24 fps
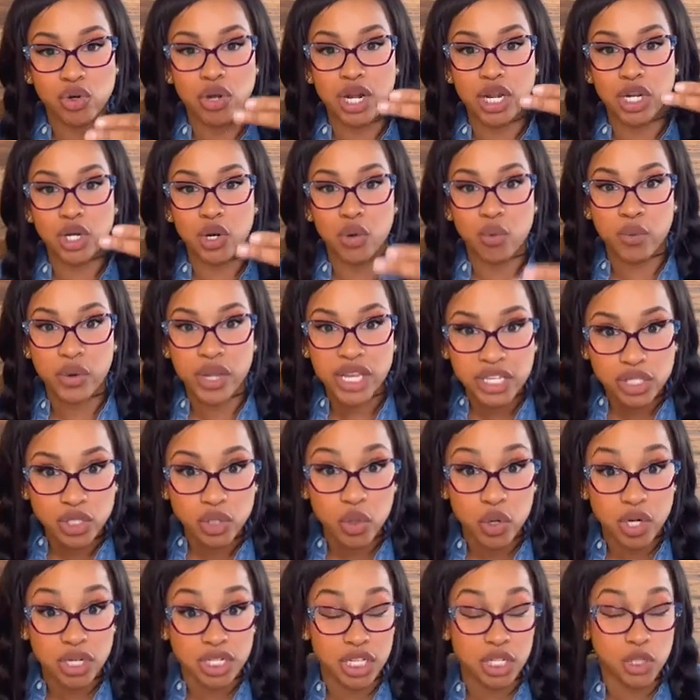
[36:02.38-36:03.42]
stewarding your
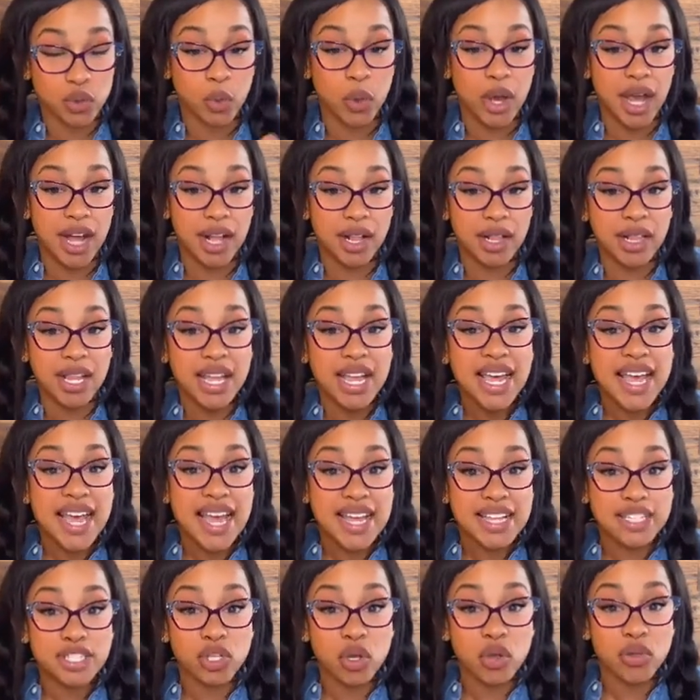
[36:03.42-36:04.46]
resources well.
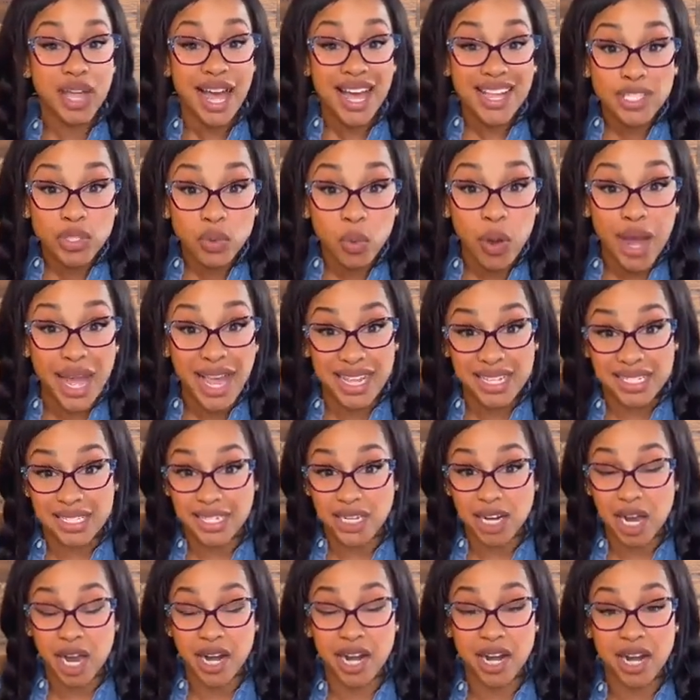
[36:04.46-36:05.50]
And so that's why
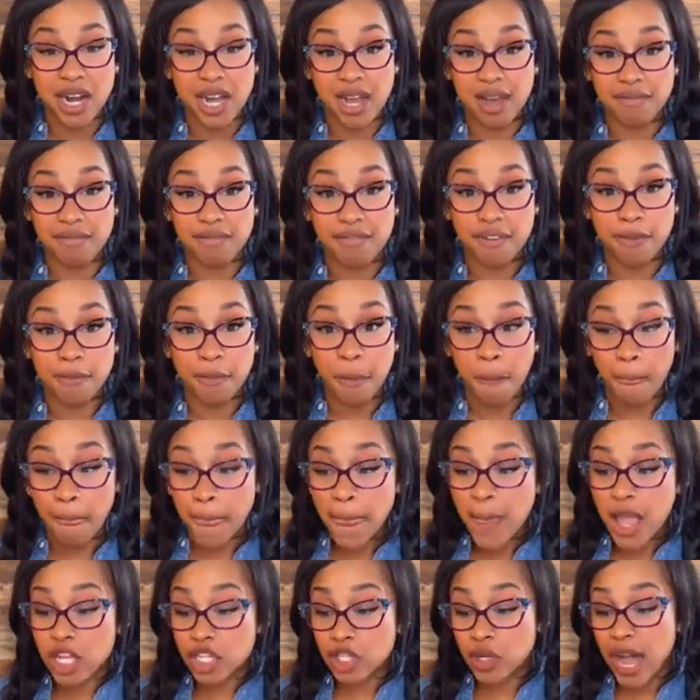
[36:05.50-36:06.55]
it's not enough.
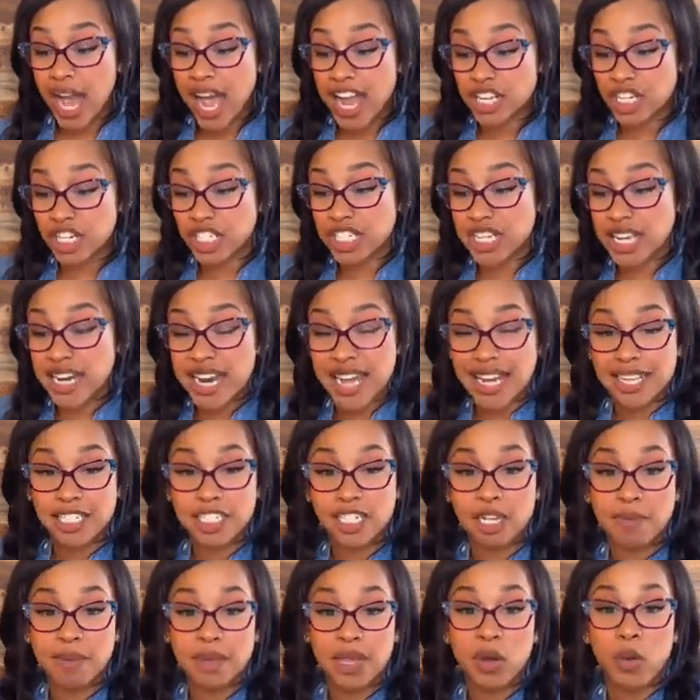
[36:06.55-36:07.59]
So I just need
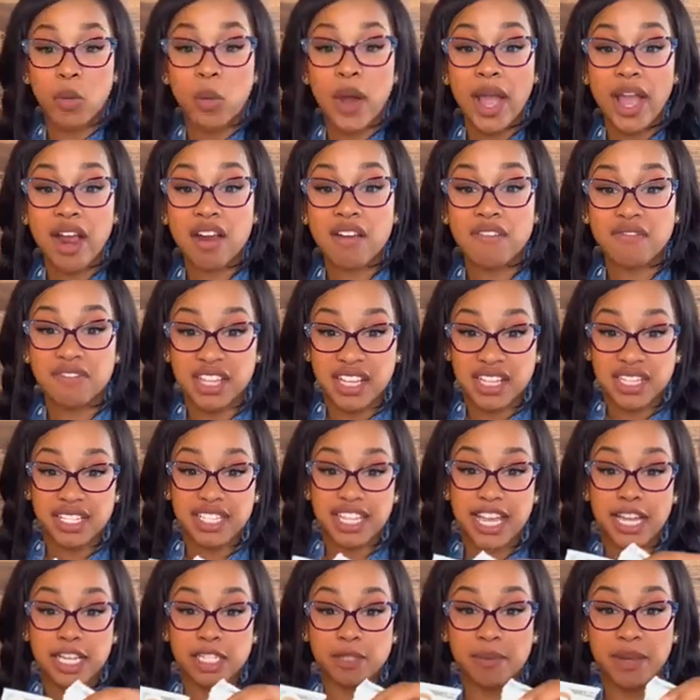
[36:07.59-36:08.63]
us to be aware of
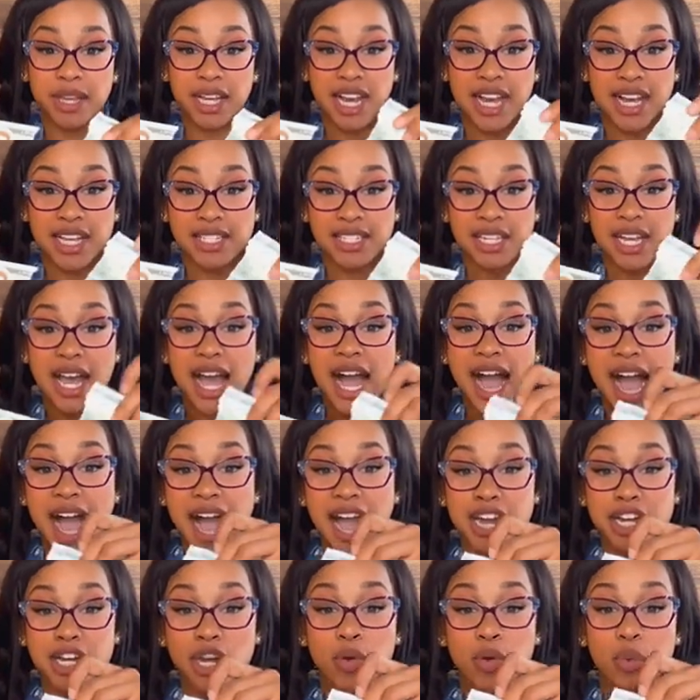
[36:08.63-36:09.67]
these things because
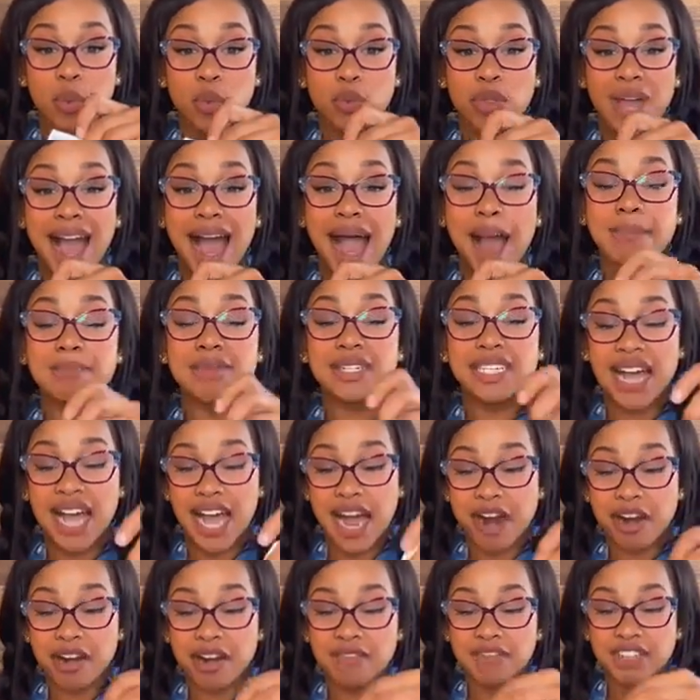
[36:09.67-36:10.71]
I know I'm
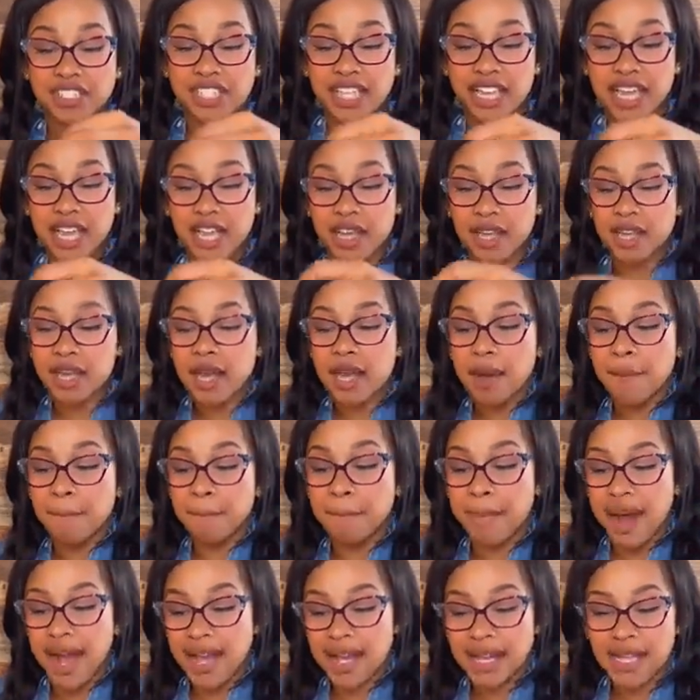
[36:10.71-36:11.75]
tired of seeing
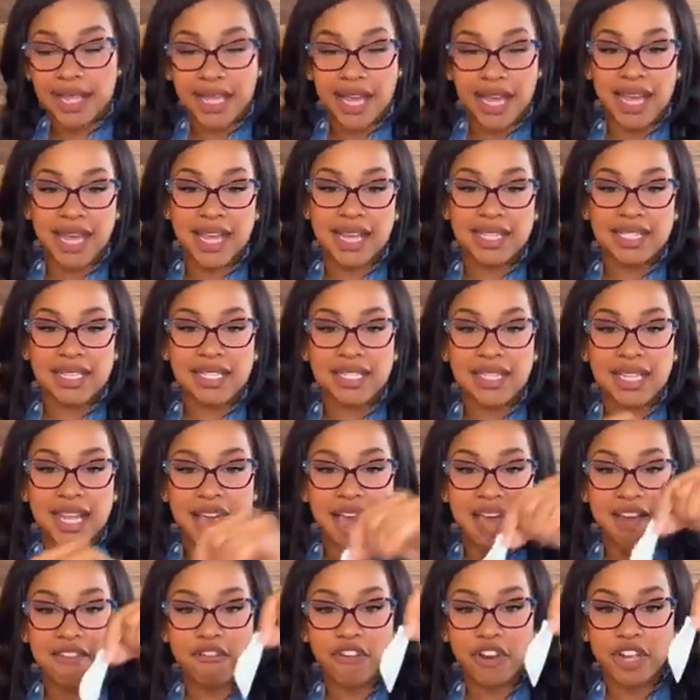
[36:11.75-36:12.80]
my clients
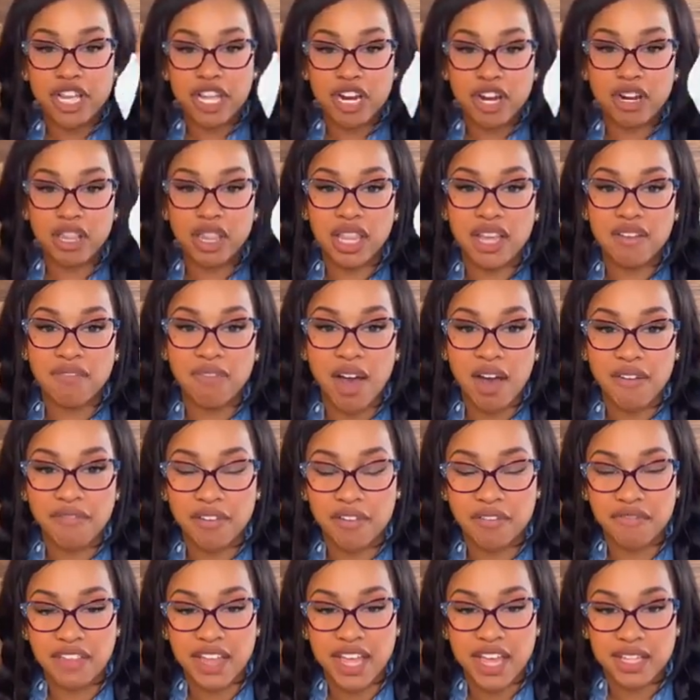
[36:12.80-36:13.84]
every year live
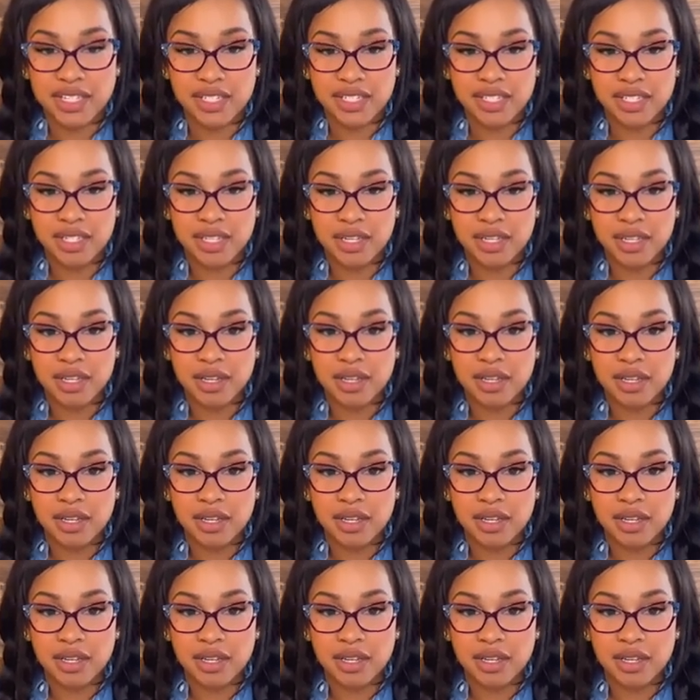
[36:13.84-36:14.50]
off of this.